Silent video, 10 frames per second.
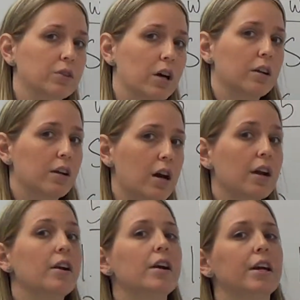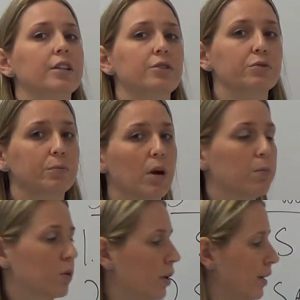dot dot dot, and you use
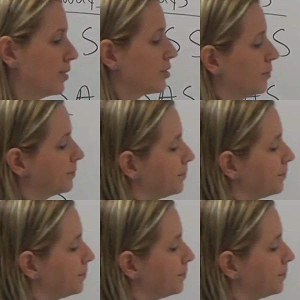proper letters.